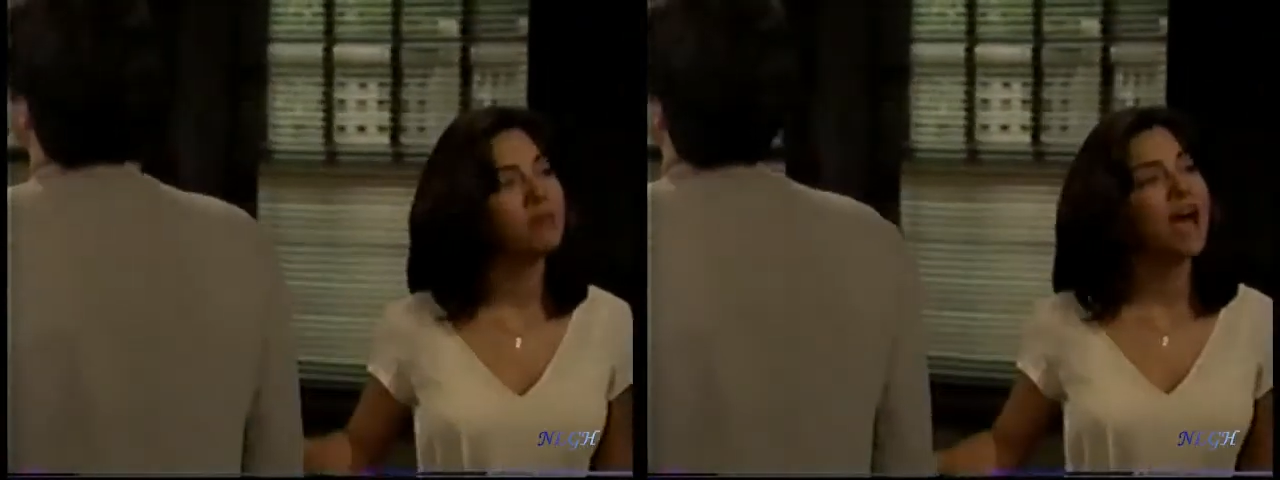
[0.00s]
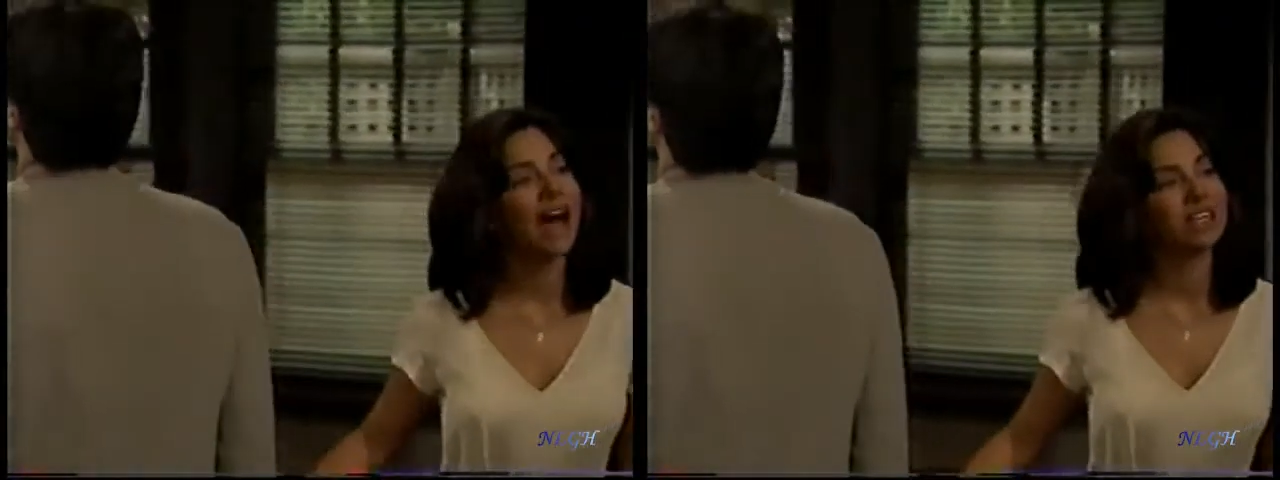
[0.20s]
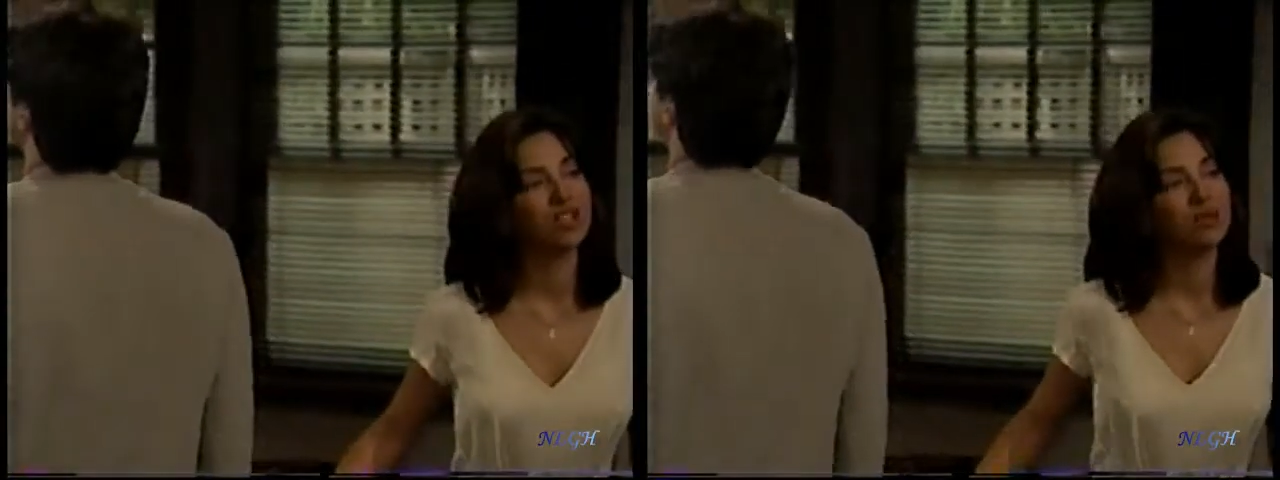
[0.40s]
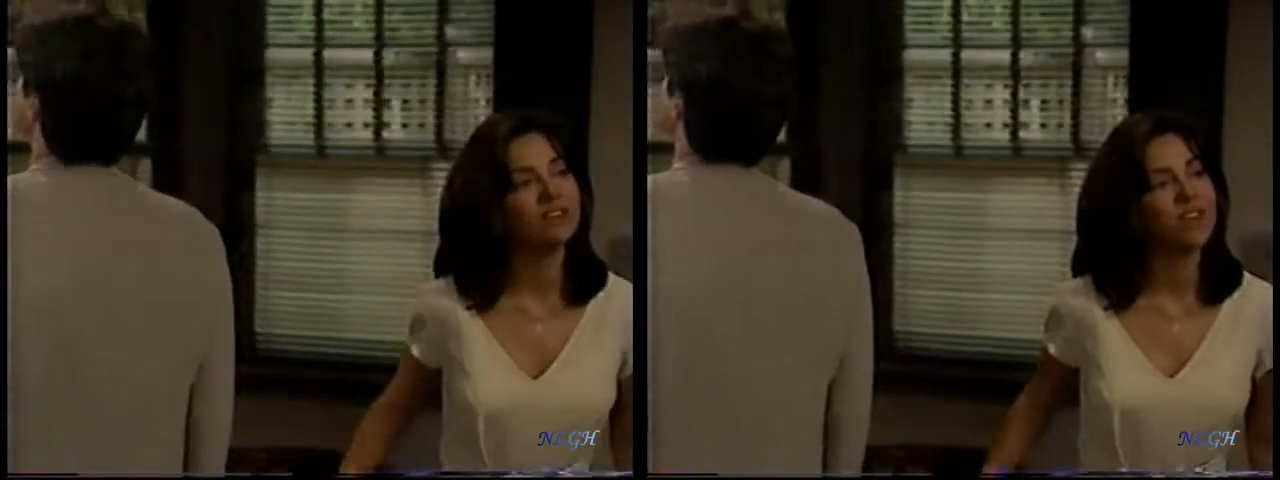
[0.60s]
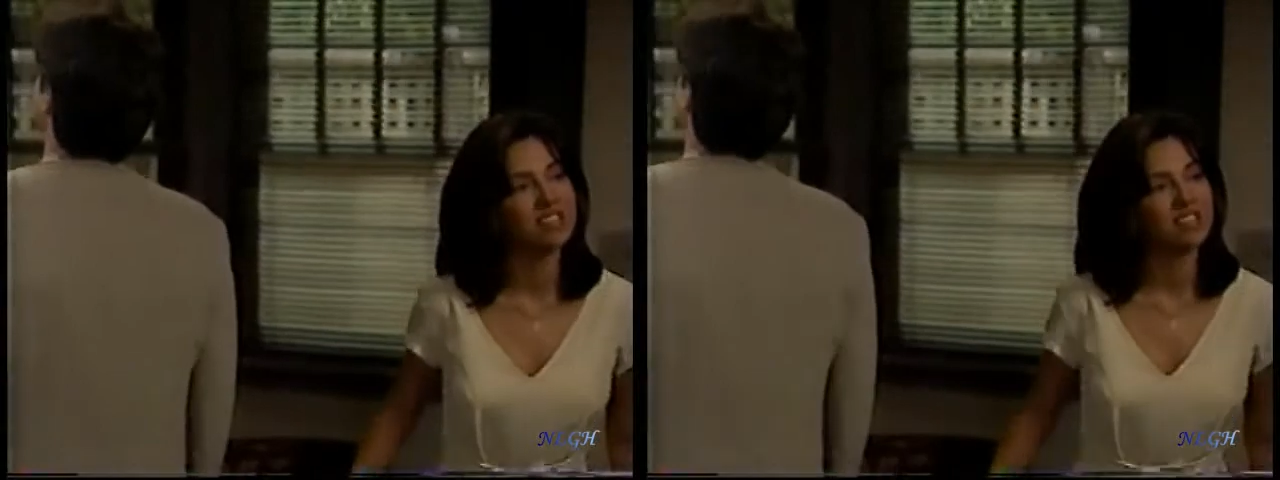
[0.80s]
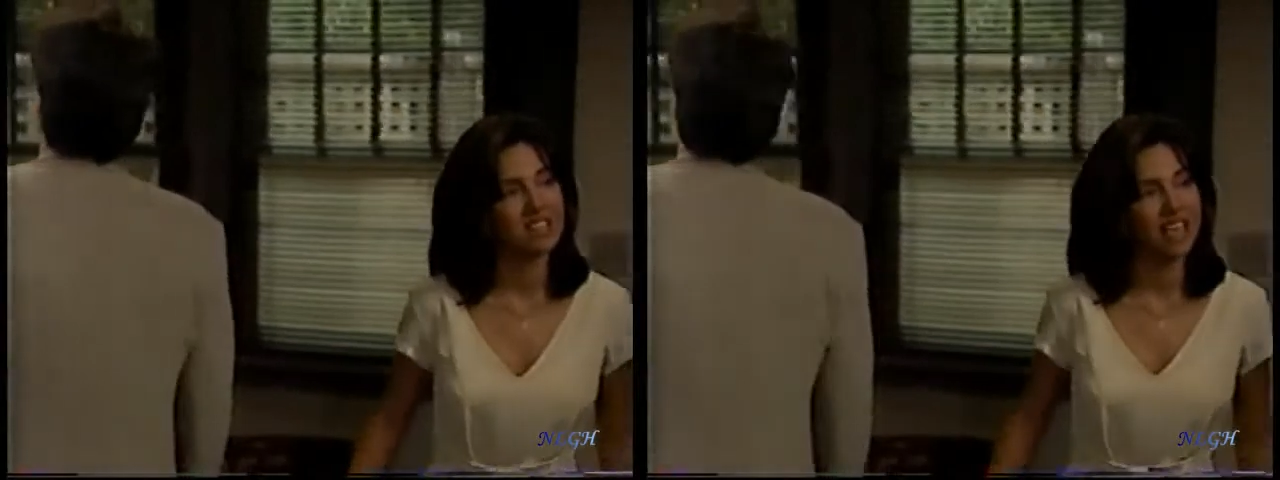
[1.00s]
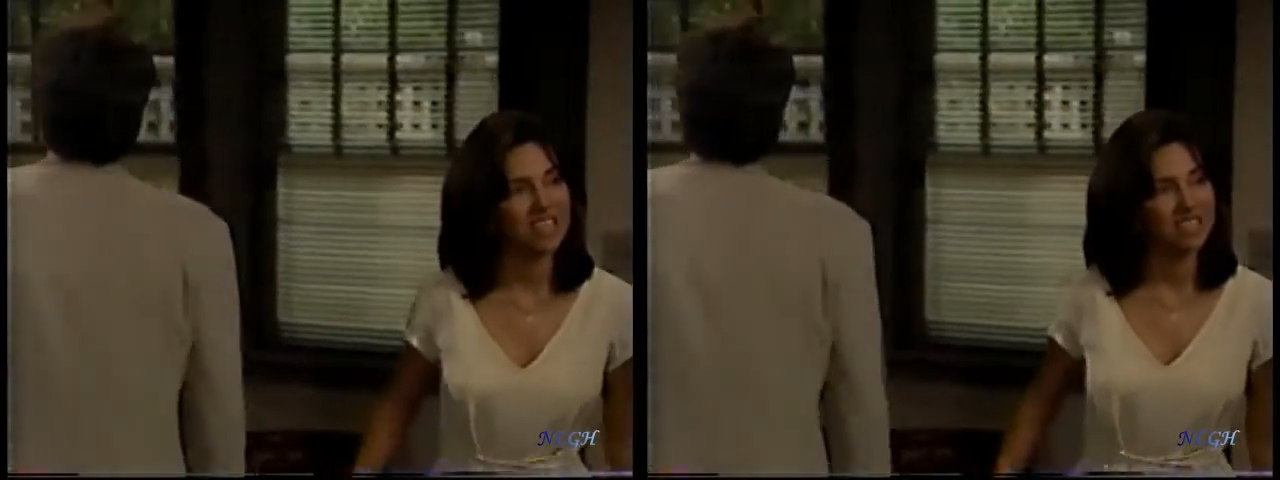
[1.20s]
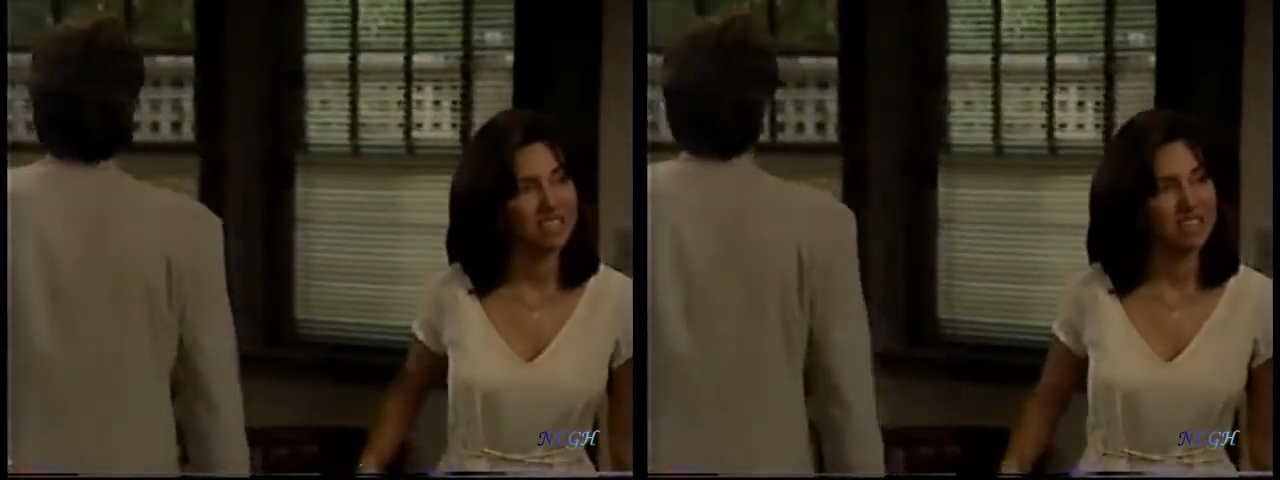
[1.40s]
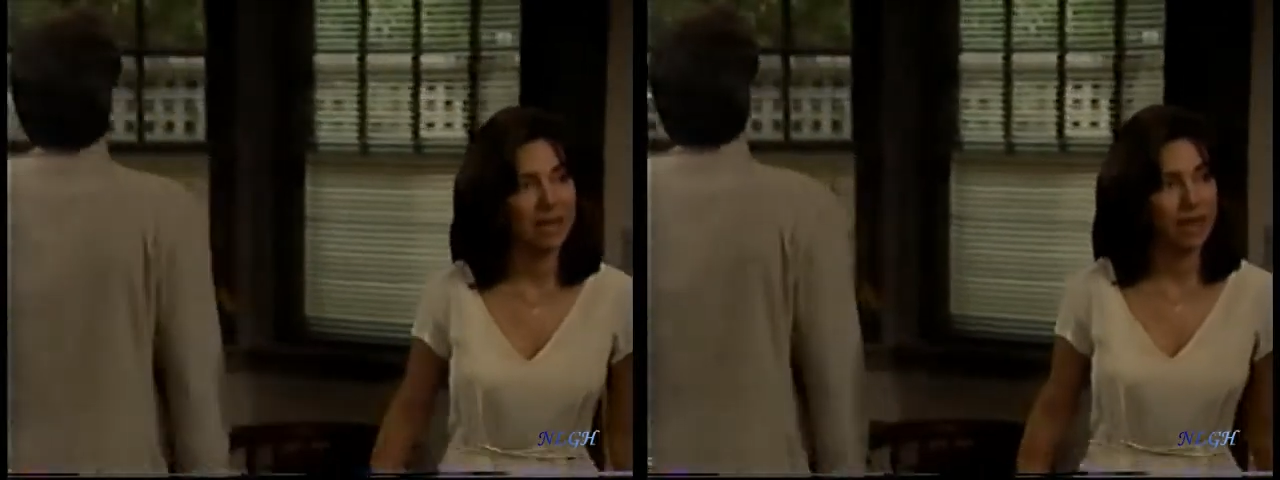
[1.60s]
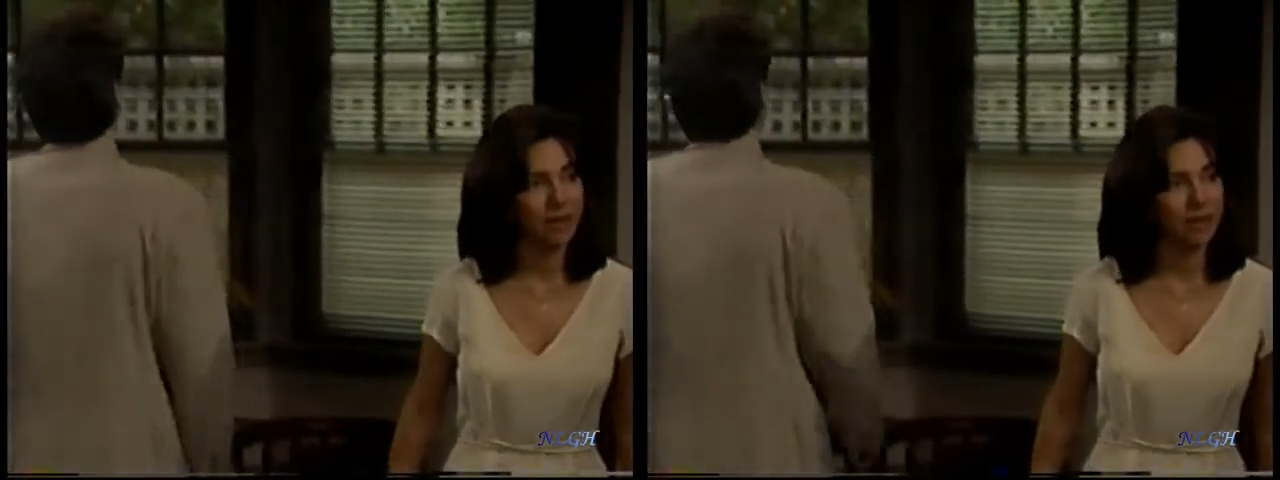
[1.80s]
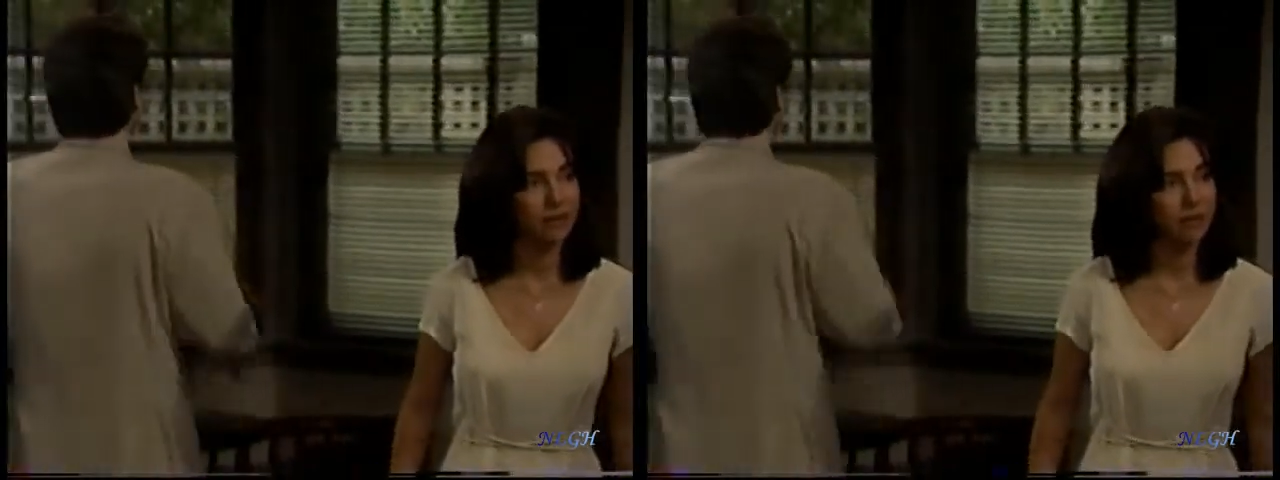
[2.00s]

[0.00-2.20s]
Mac to investigate Sonny.